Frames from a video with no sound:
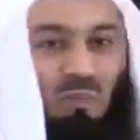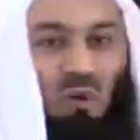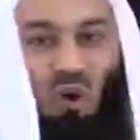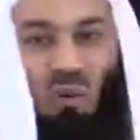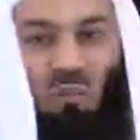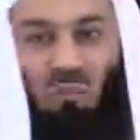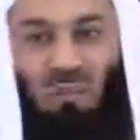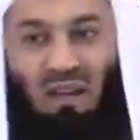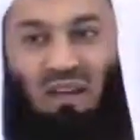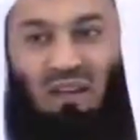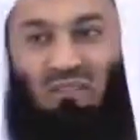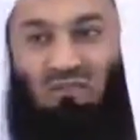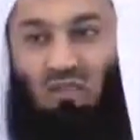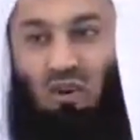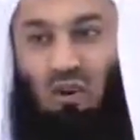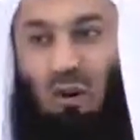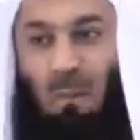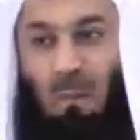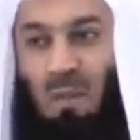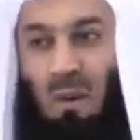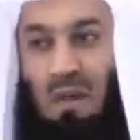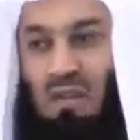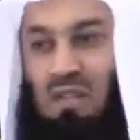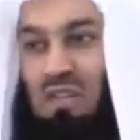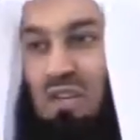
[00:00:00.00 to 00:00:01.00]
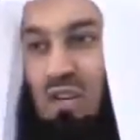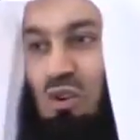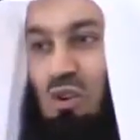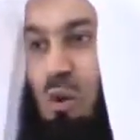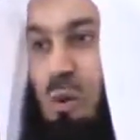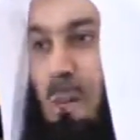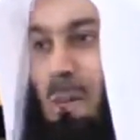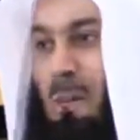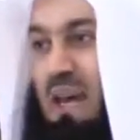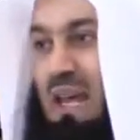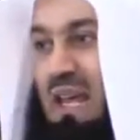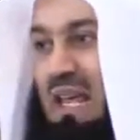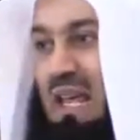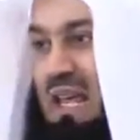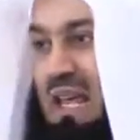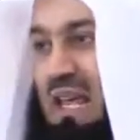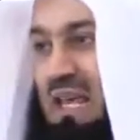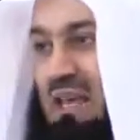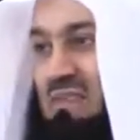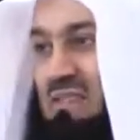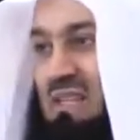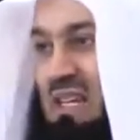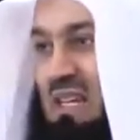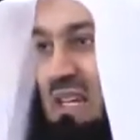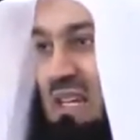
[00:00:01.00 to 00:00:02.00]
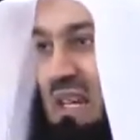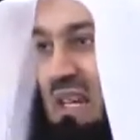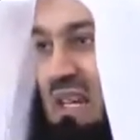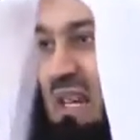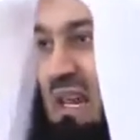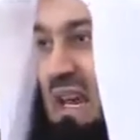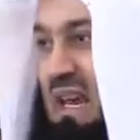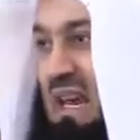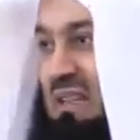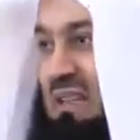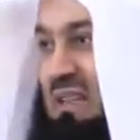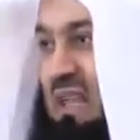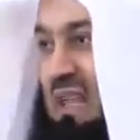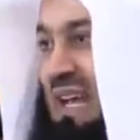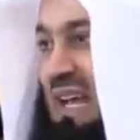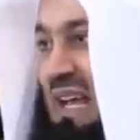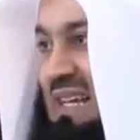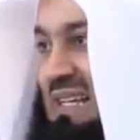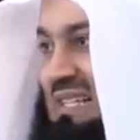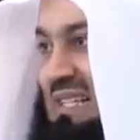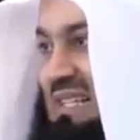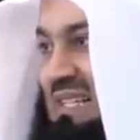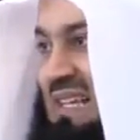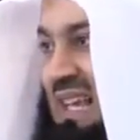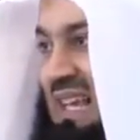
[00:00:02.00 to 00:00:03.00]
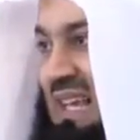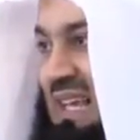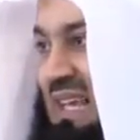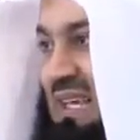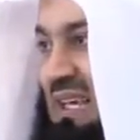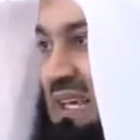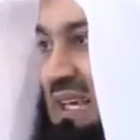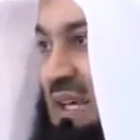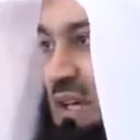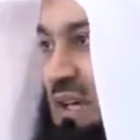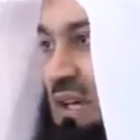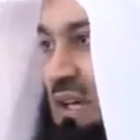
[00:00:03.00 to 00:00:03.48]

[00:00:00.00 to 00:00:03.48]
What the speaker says: mu'min, for a person who believes in Allah and the last day,